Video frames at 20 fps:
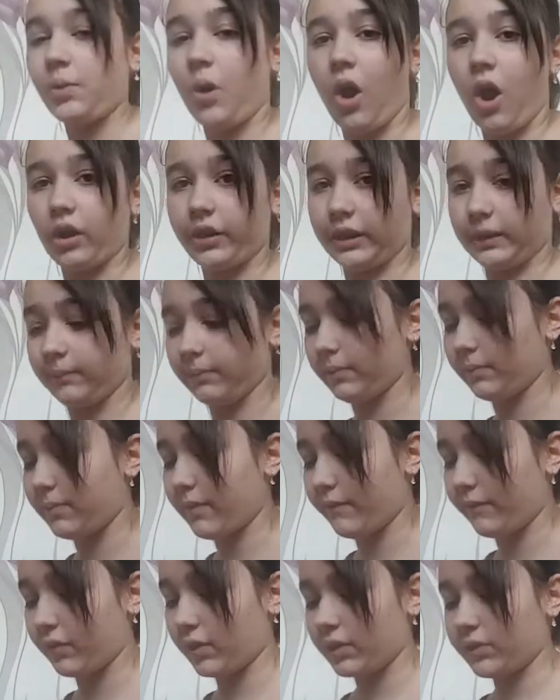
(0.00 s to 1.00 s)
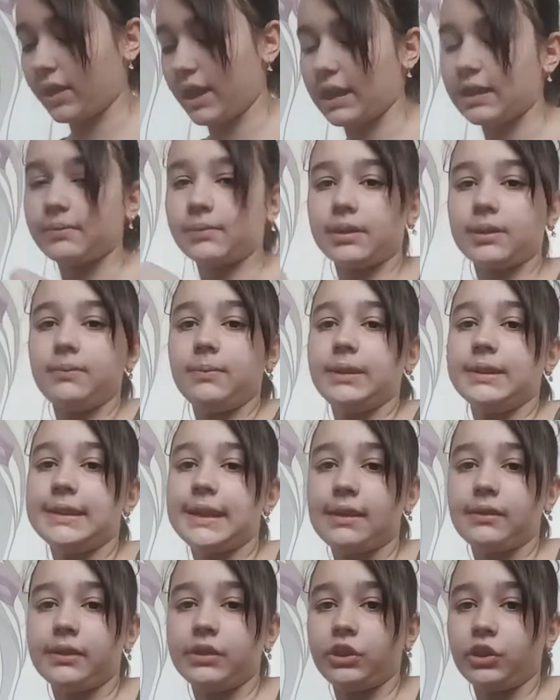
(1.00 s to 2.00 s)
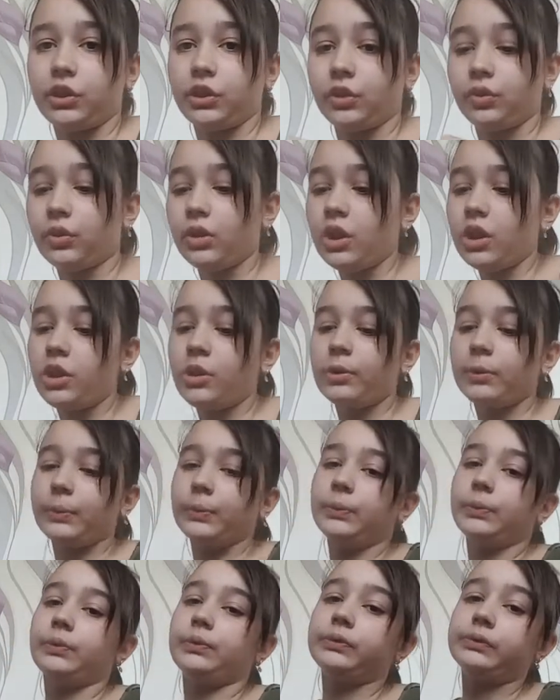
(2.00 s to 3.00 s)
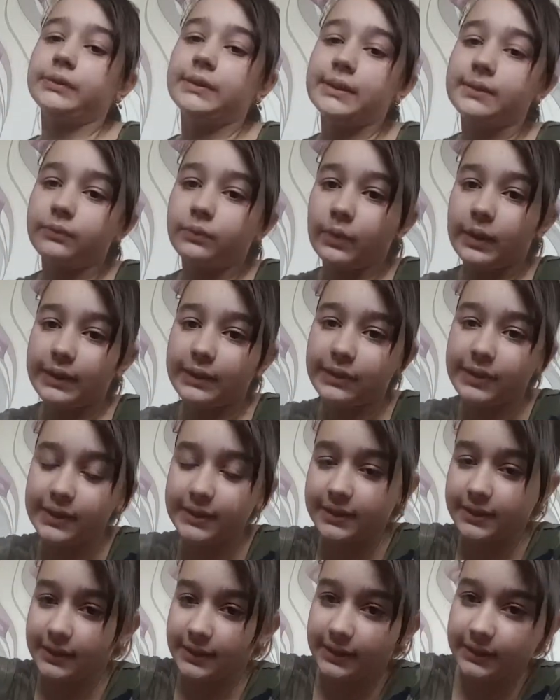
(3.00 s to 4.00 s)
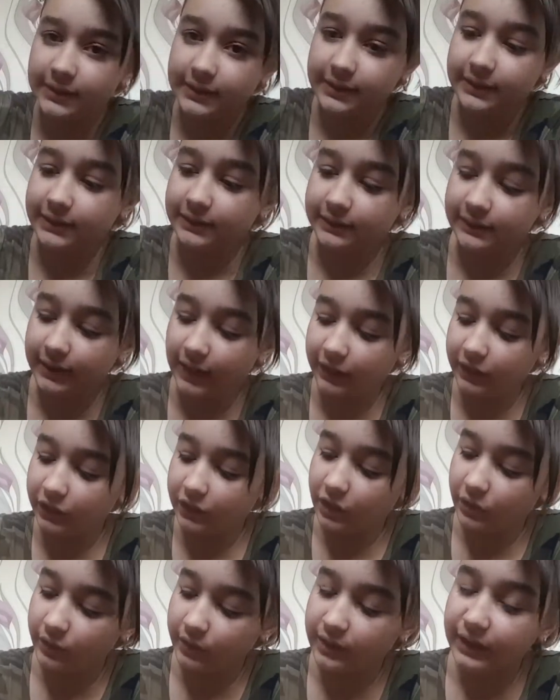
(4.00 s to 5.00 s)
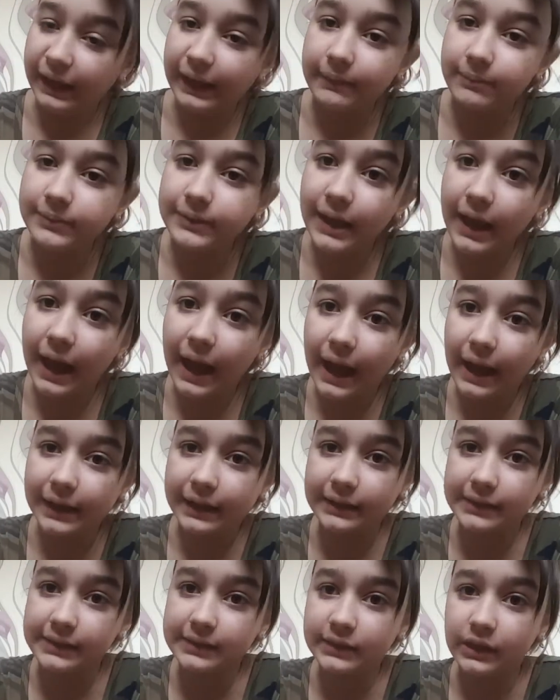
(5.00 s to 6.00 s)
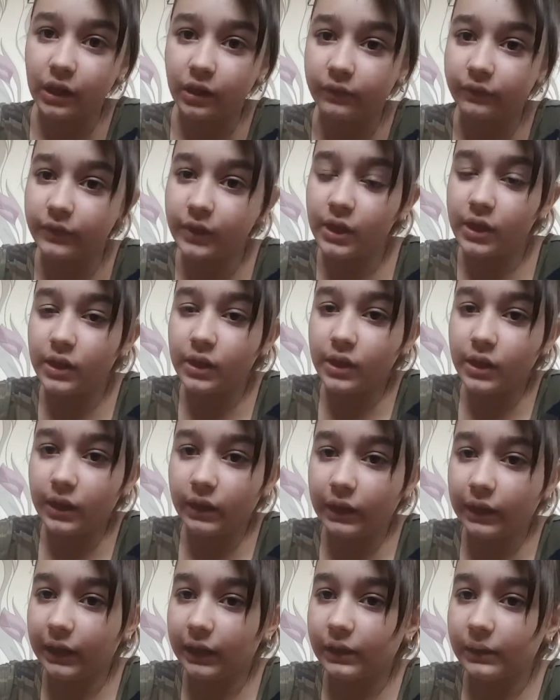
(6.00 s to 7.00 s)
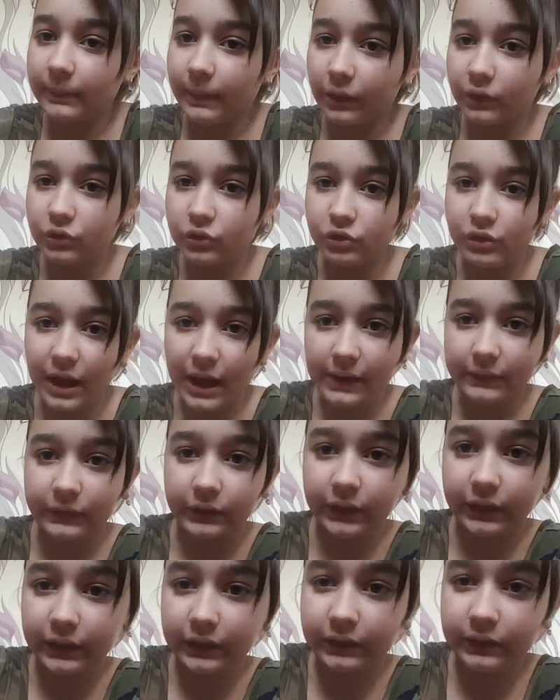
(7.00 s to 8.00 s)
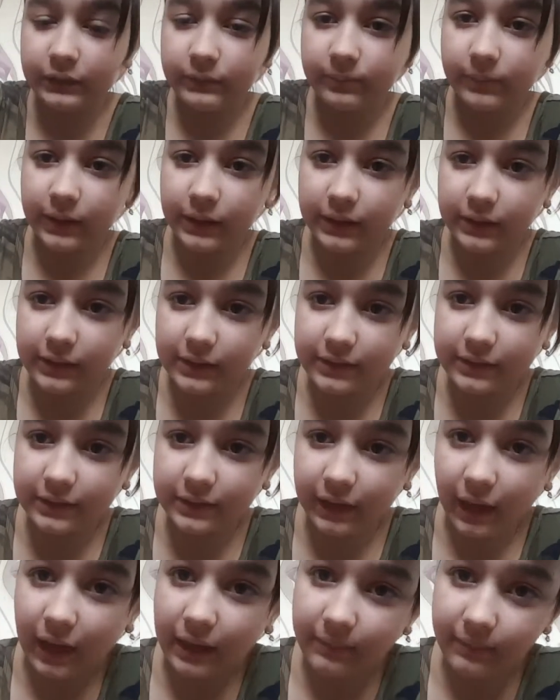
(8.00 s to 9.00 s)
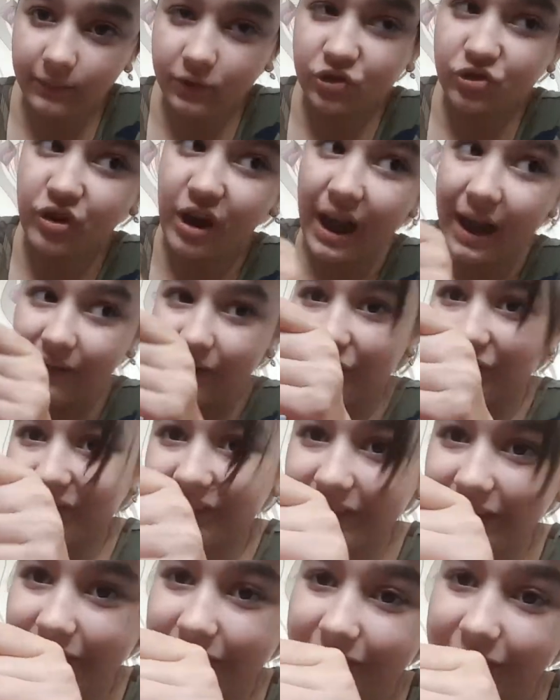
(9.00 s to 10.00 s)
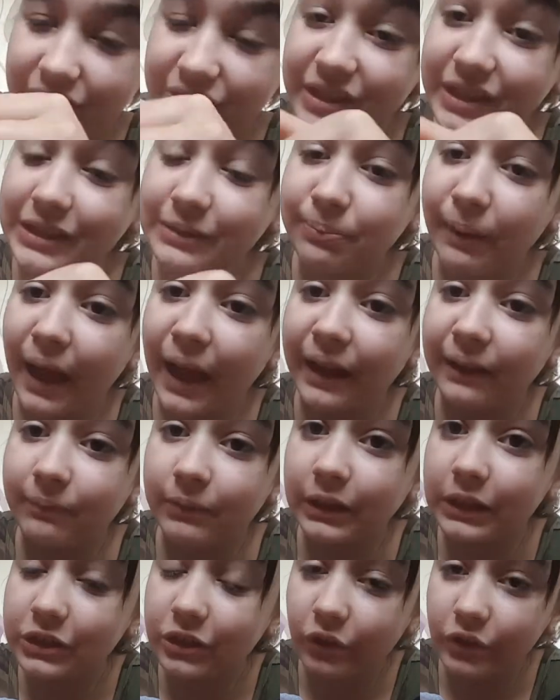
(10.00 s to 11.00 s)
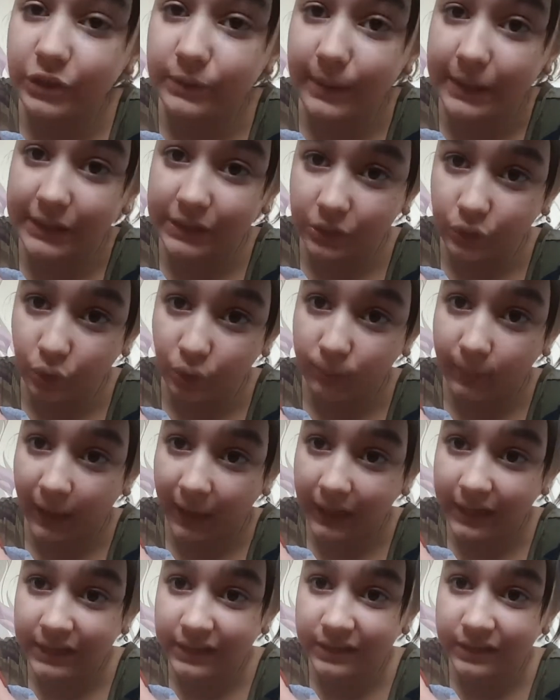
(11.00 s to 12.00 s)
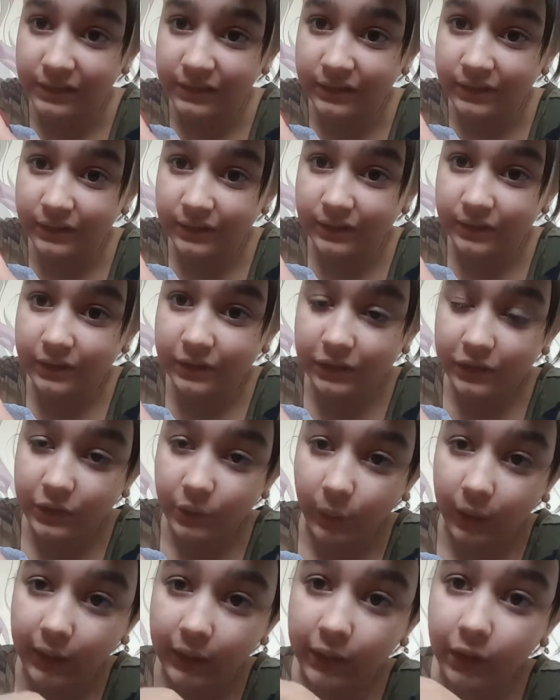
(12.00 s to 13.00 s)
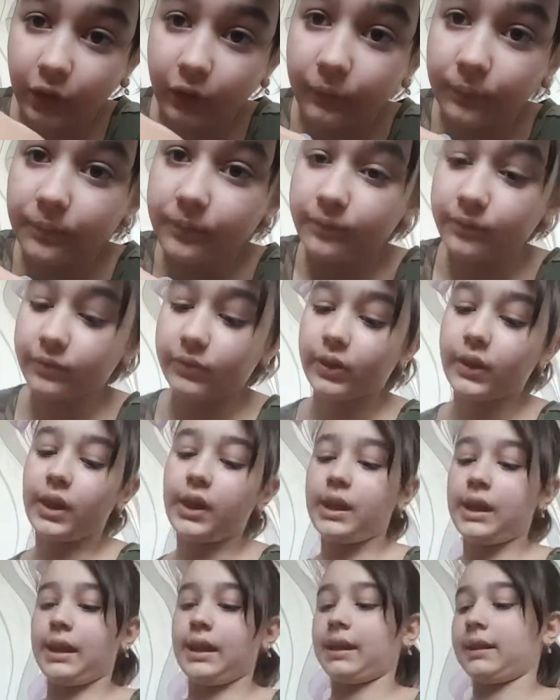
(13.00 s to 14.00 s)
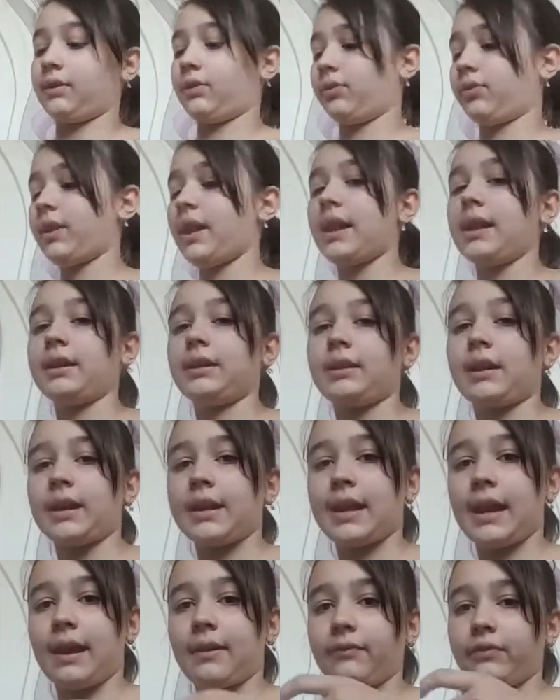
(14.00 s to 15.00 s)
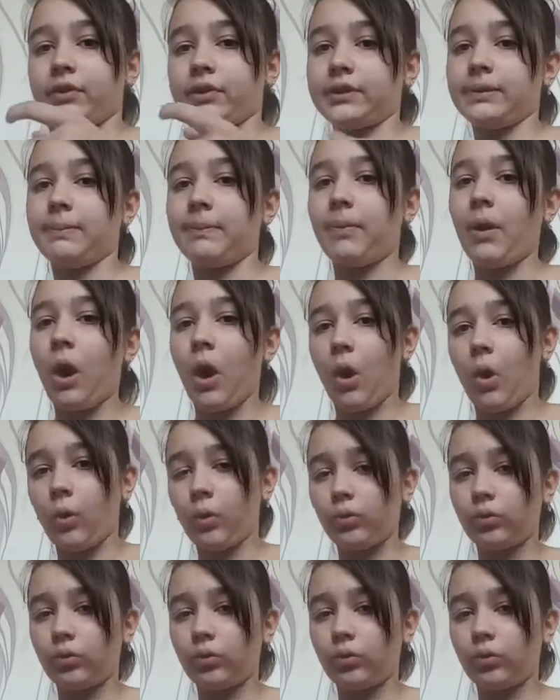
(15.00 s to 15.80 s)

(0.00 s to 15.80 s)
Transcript: pocket. But before that, I'm going to be telling you what this is. It's like, you know, a name tag and stuff, and about traveling, because I'm traveling with this bag, but it's also my school bag right here. And then I have this bow